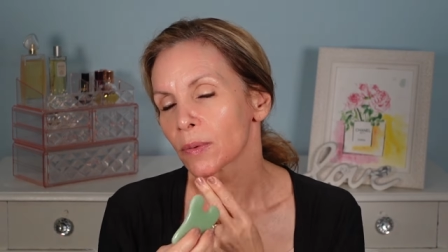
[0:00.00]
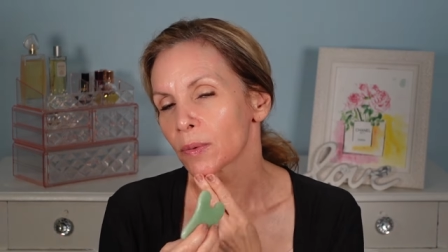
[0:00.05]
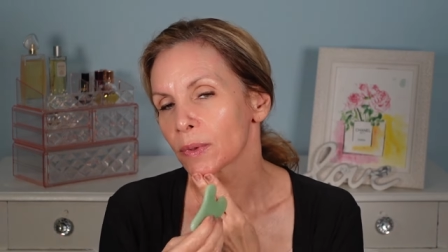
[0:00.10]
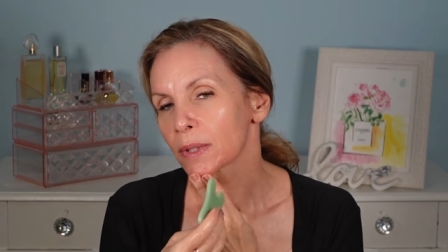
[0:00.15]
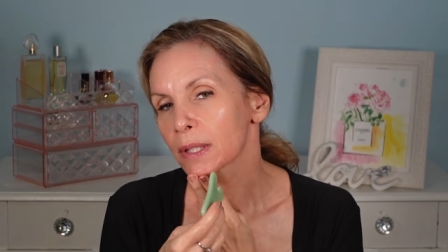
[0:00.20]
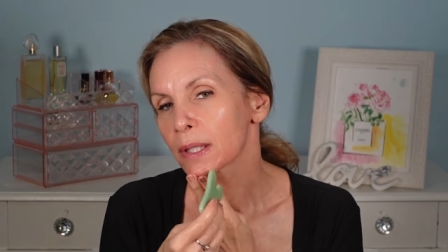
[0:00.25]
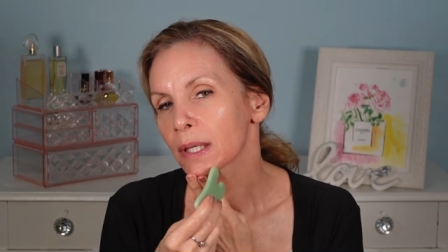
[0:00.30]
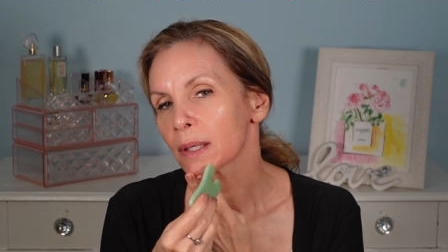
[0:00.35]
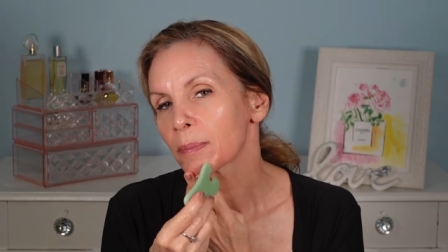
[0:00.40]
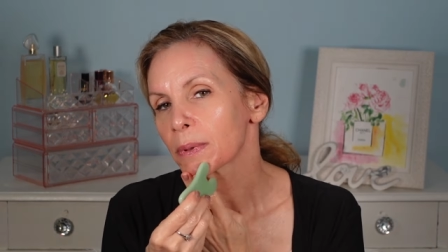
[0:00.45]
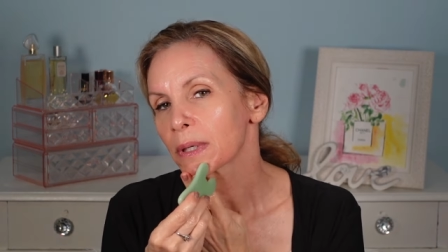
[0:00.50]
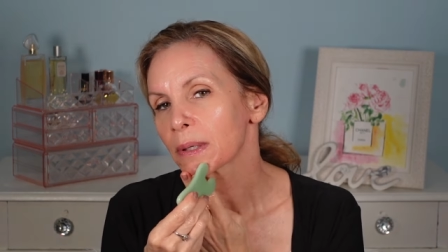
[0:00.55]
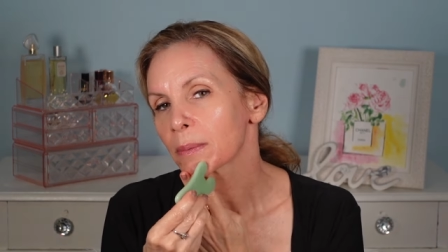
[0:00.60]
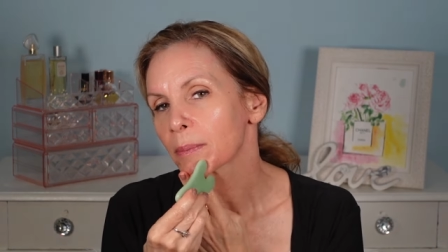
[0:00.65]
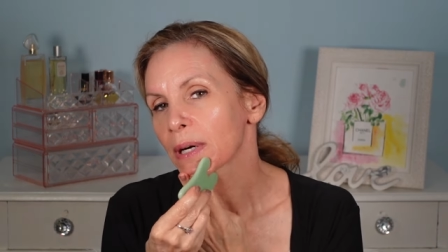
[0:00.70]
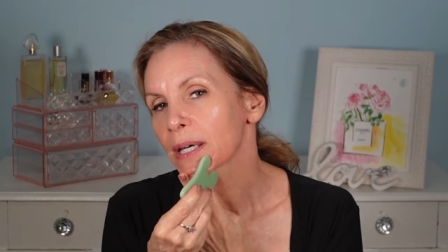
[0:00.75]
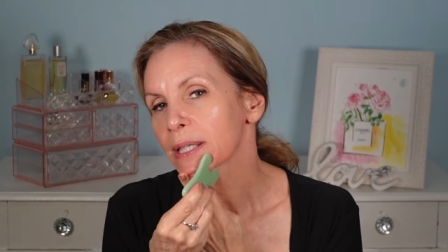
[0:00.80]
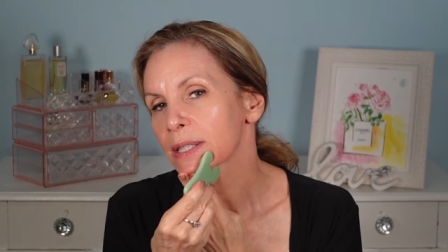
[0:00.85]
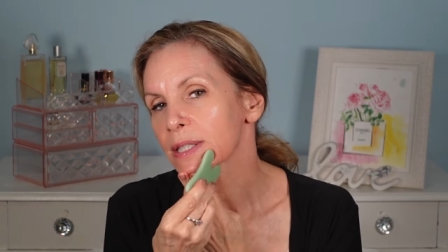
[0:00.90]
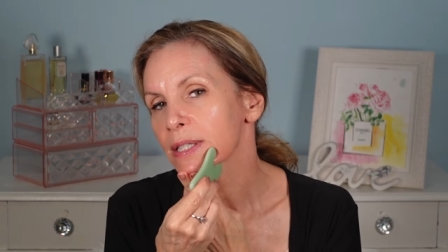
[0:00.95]
with keeping
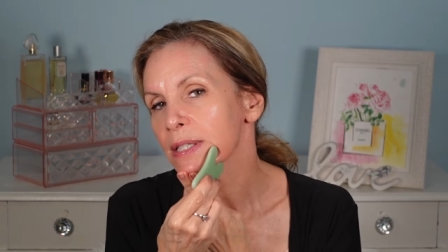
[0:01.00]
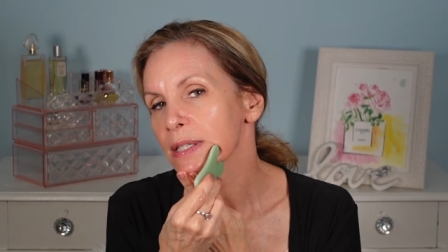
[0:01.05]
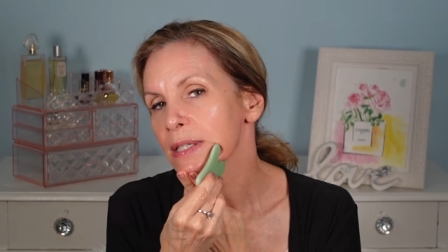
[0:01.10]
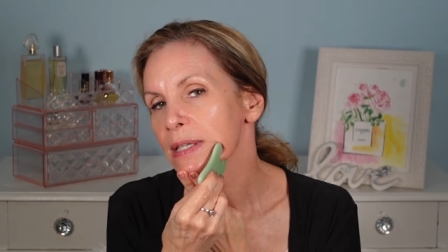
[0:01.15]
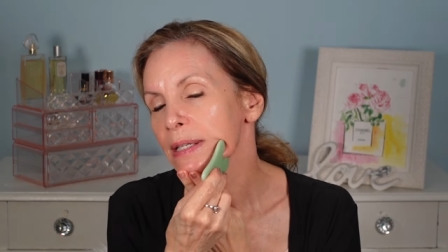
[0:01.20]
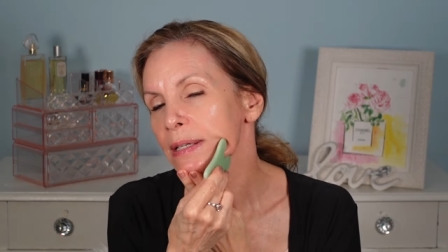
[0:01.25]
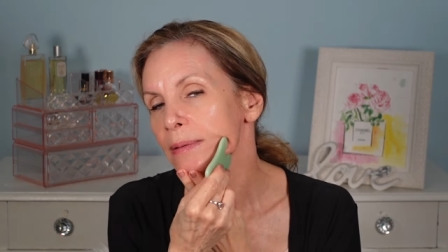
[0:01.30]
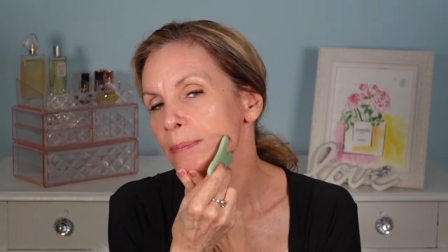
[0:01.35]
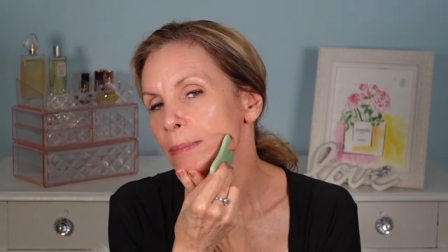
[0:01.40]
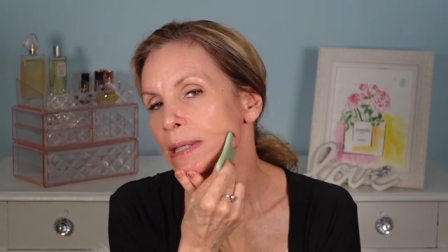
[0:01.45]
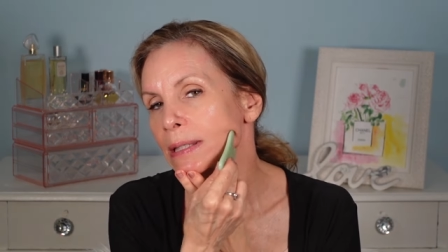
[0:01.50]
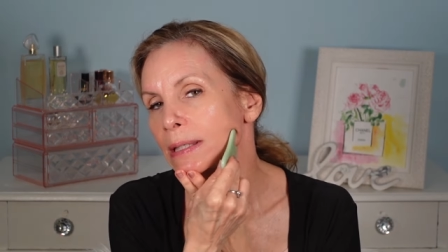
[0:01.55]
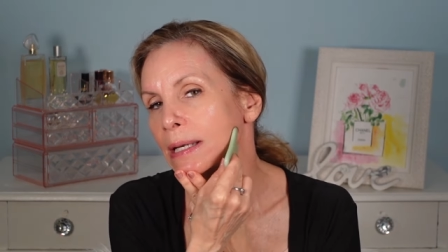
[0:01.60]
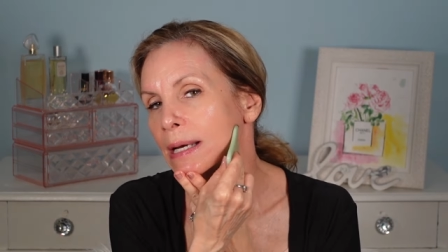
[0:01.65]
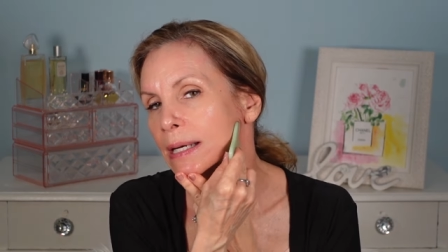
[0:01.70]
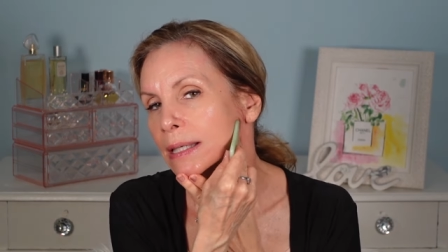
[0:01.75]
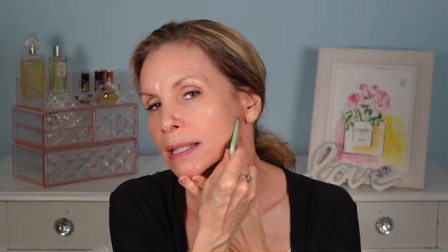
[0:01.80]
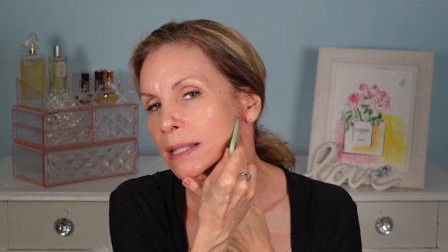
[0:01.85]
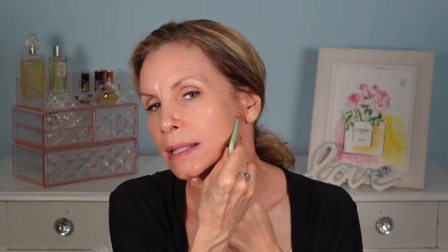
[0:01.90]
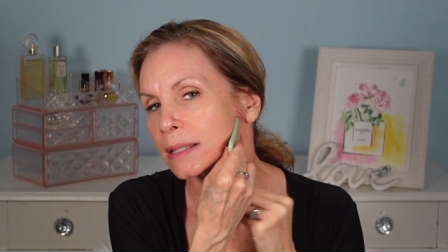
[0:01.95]
my skin of my
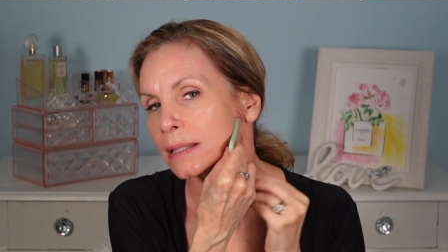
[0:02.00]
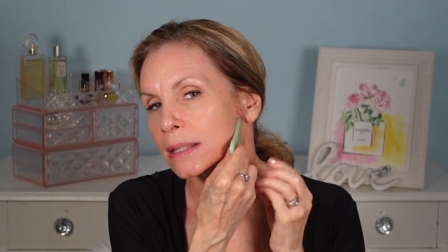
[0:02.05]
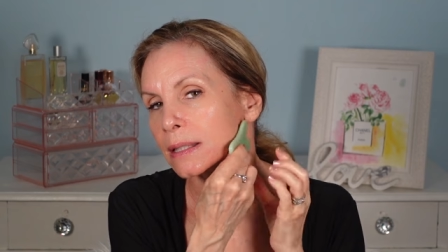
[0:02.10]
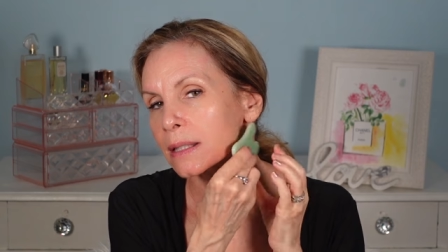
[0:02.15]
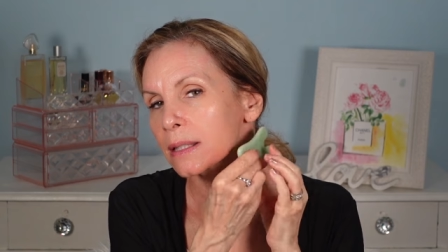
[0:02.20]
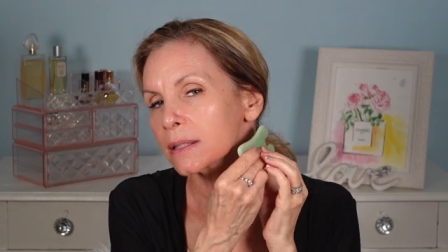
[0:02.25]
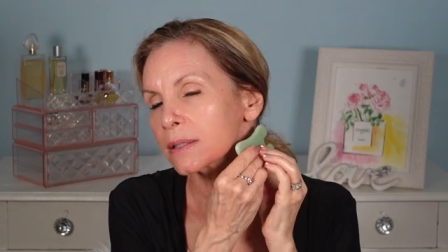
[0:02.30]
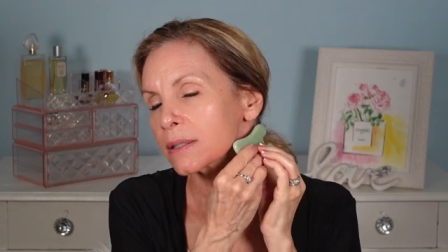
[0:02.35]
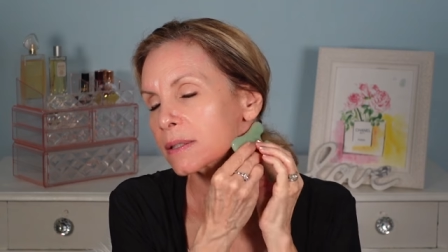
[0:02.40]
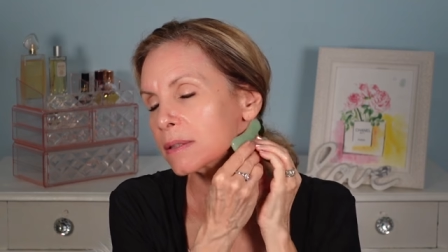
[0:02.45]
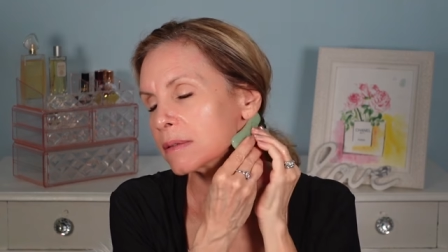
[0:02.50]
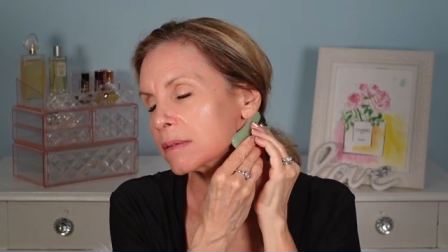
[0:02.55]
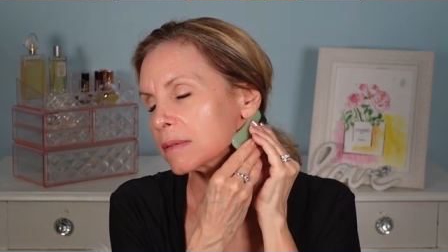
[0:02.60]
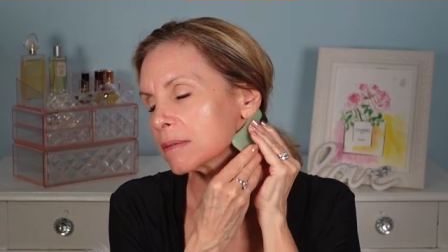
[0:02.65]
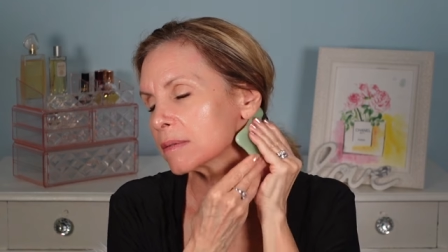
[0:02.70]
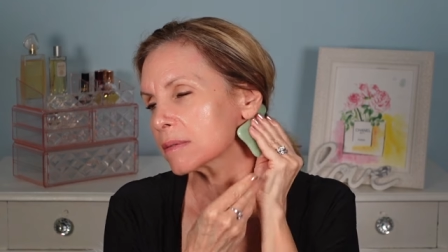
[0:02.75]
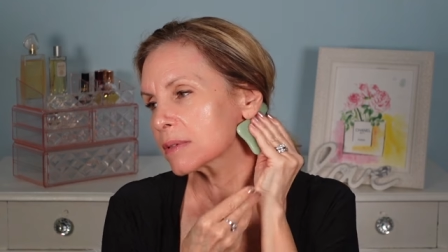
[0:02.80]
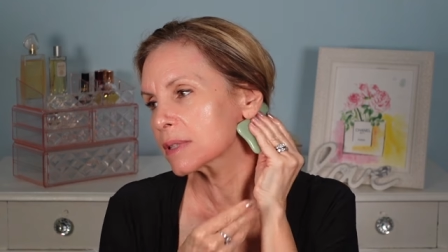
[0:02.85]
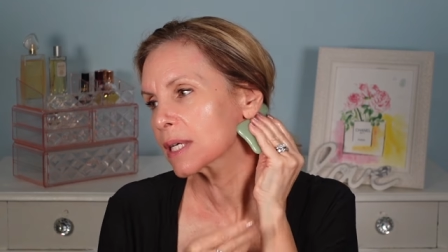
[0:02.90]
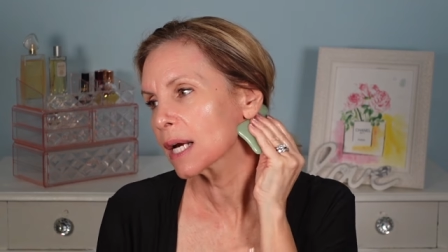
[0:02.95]
neck
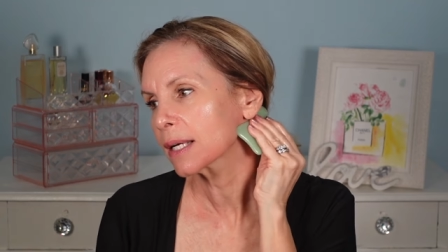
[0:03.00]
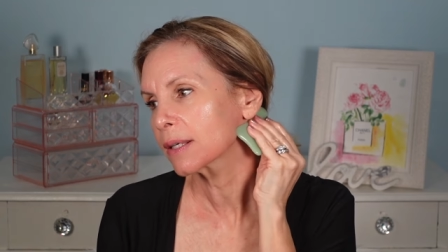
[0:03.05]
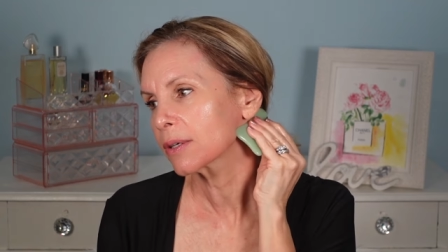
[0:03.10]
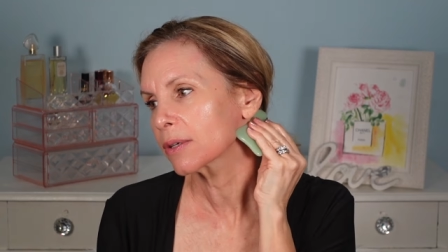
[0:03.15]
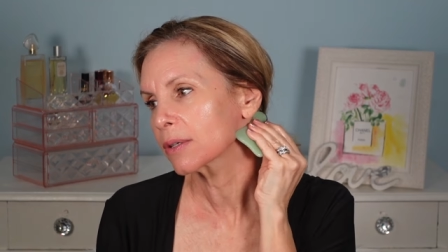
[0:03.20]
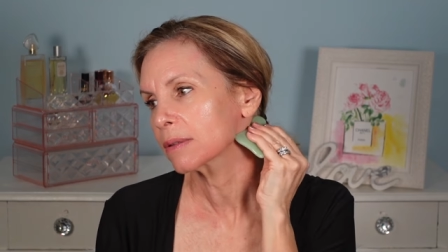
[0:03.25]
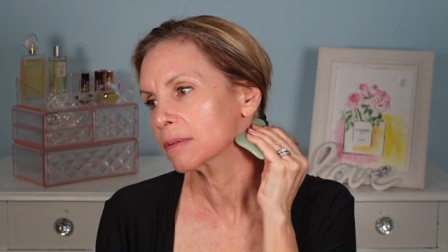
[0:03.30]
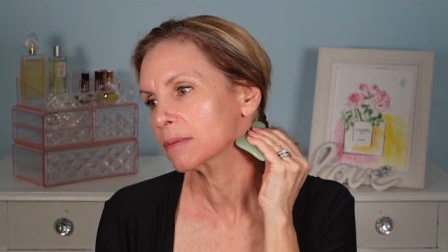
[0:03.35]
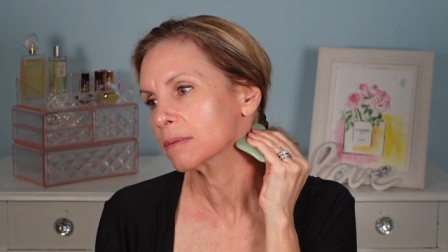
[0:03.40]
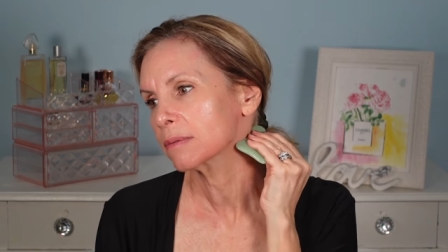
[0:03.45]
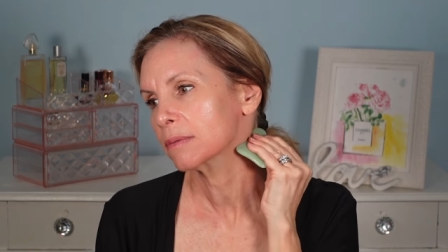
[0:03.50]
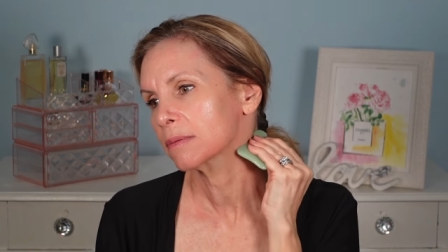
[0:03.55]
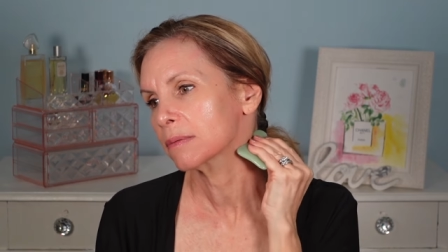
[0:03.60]
tighter.